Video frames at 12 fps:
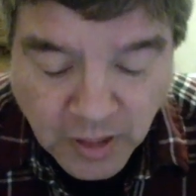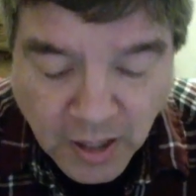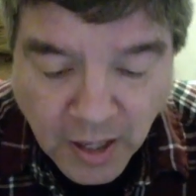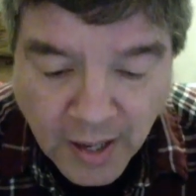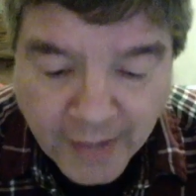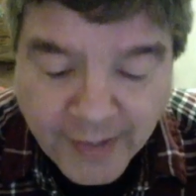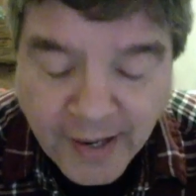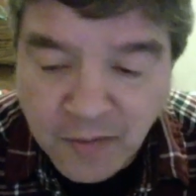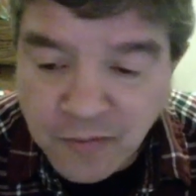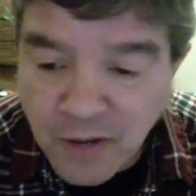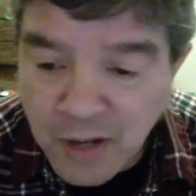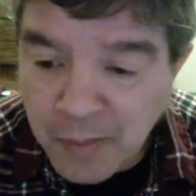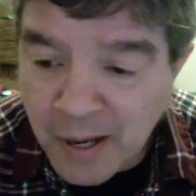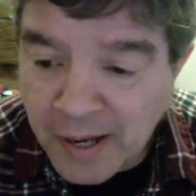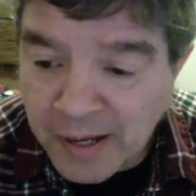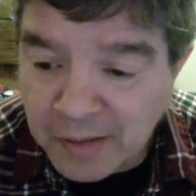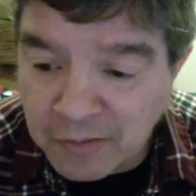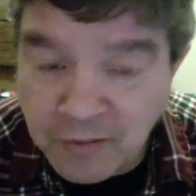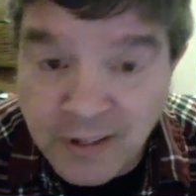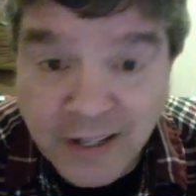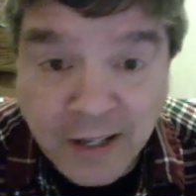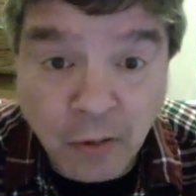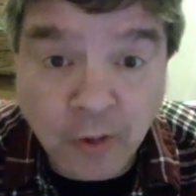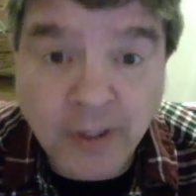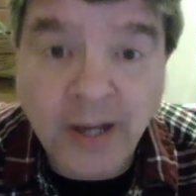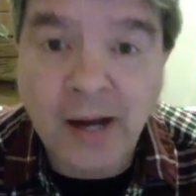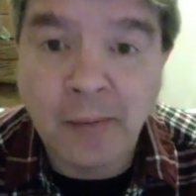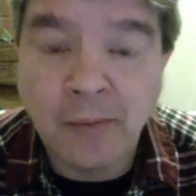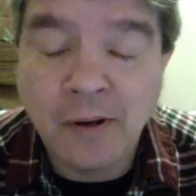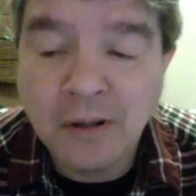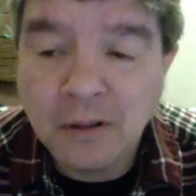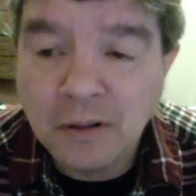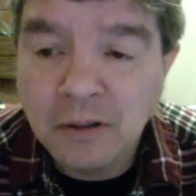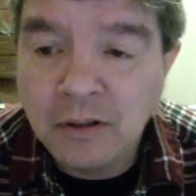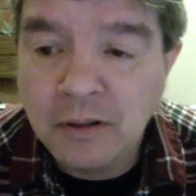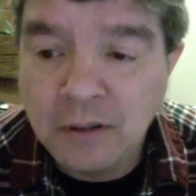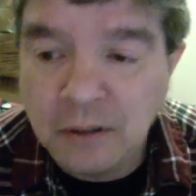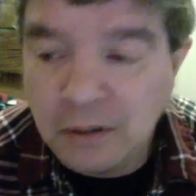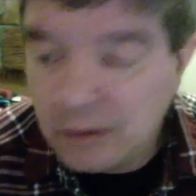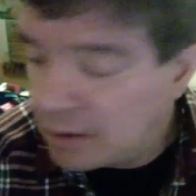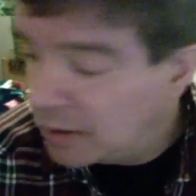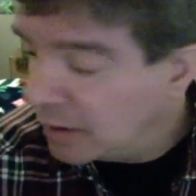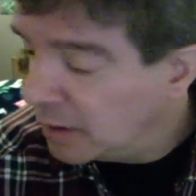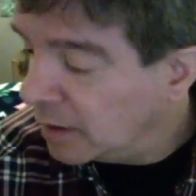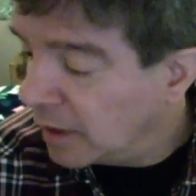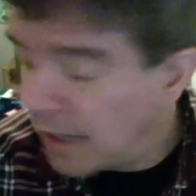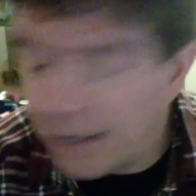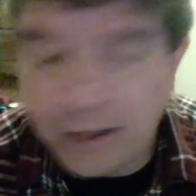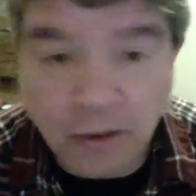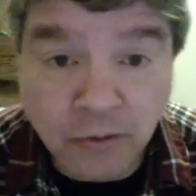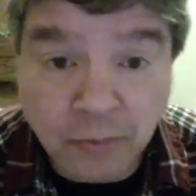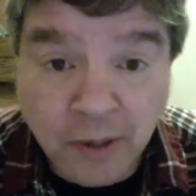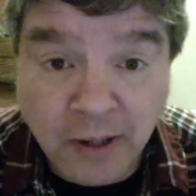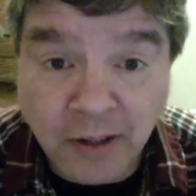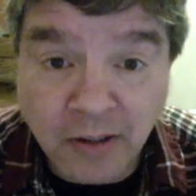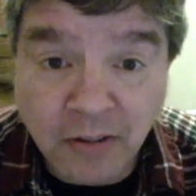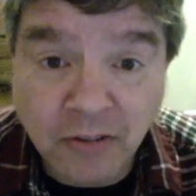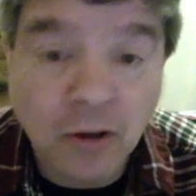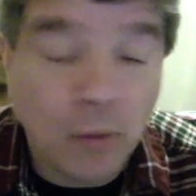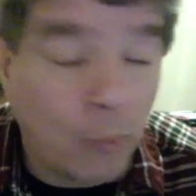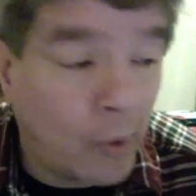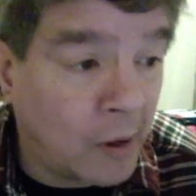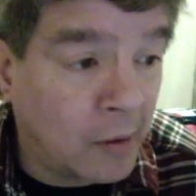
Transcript: I can't find my video camera. I know it's around here somewhere,